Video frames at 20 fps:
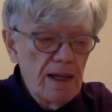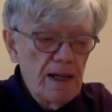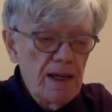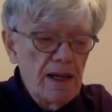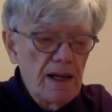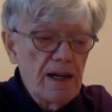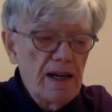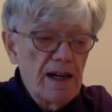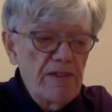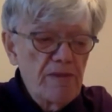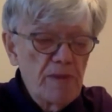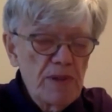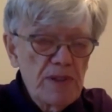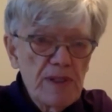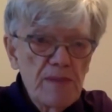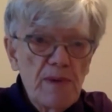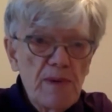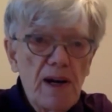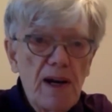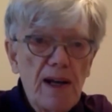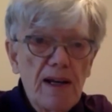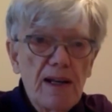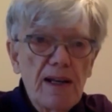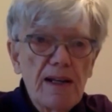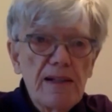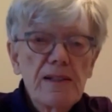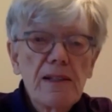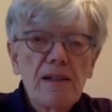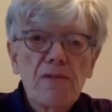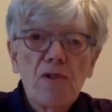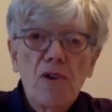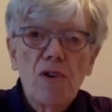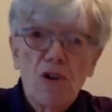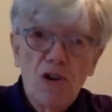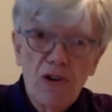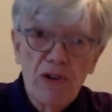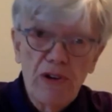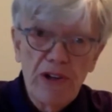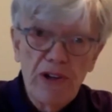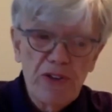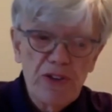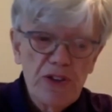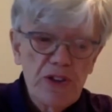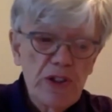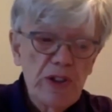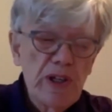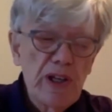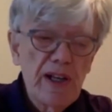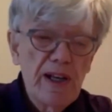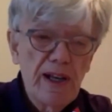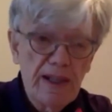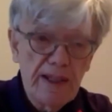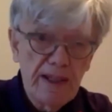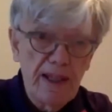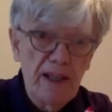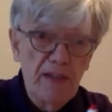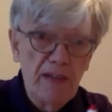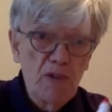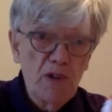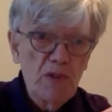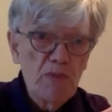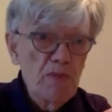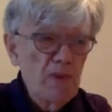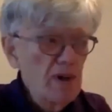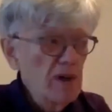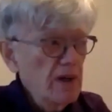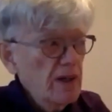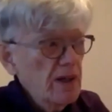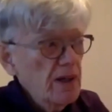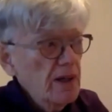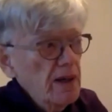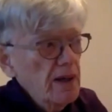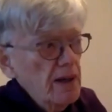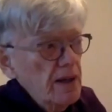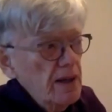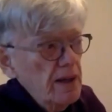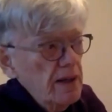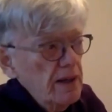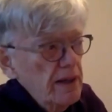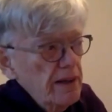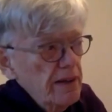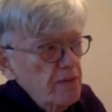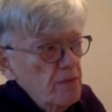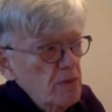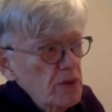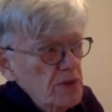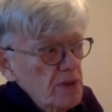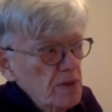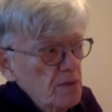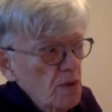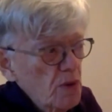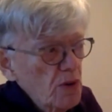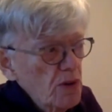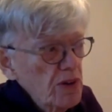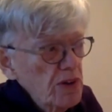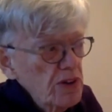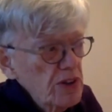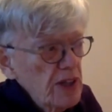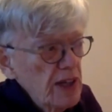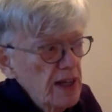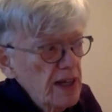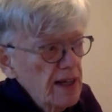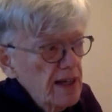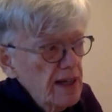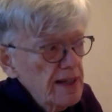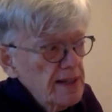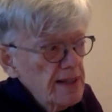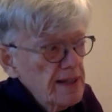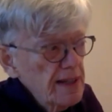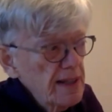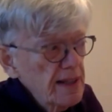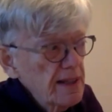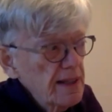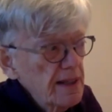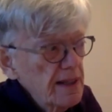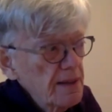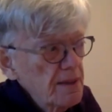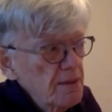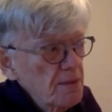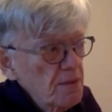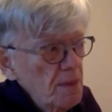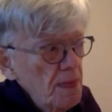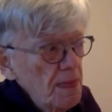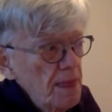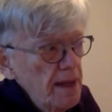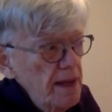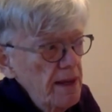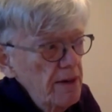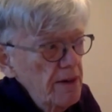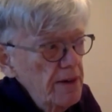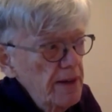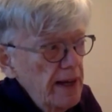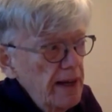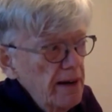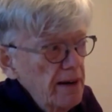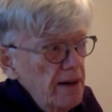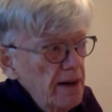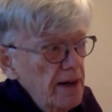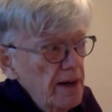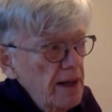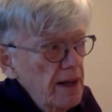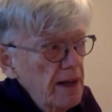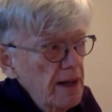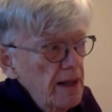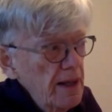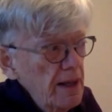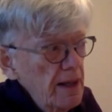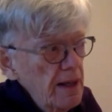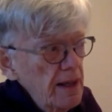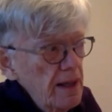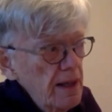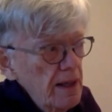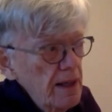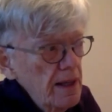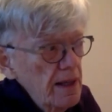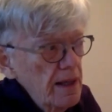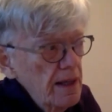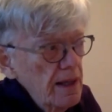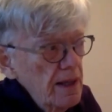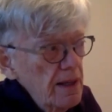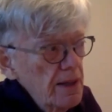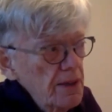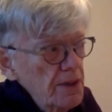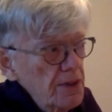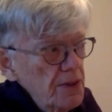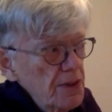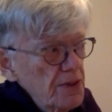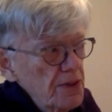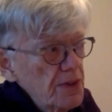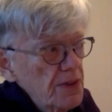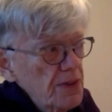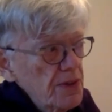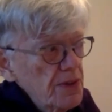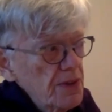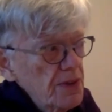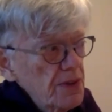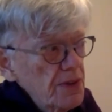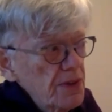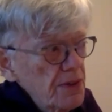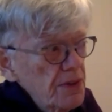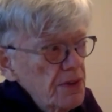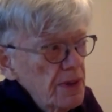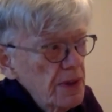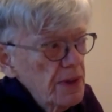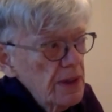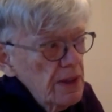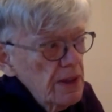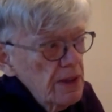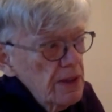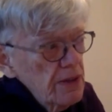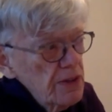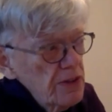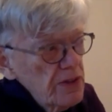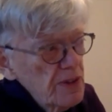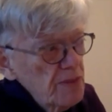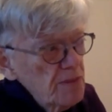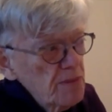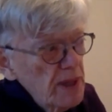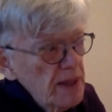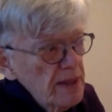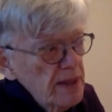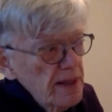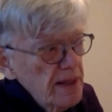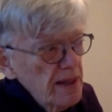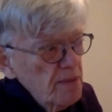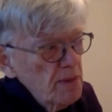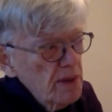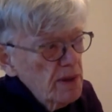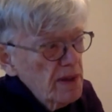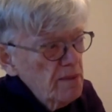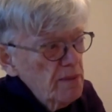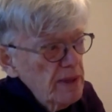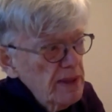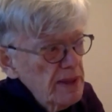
I put some highlights of orange, again with marker. I put some orange highlights in here and there, just, just to brighten it up a little bit.